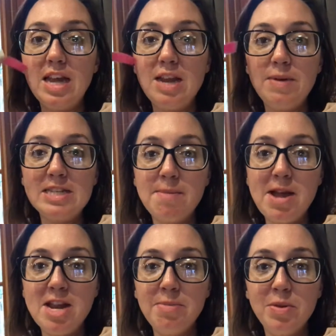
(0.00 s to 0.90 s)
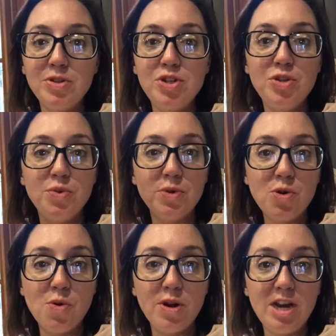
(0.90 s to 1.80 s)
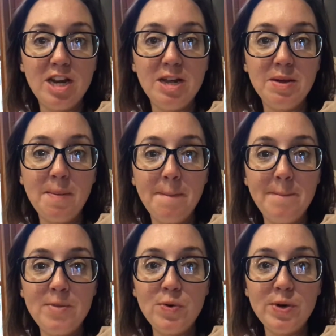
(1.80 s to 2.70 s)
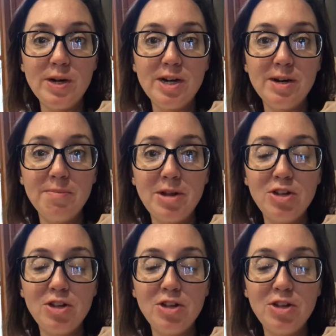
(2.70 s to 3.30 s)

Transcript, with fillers: anyways, I might not be able to record any more,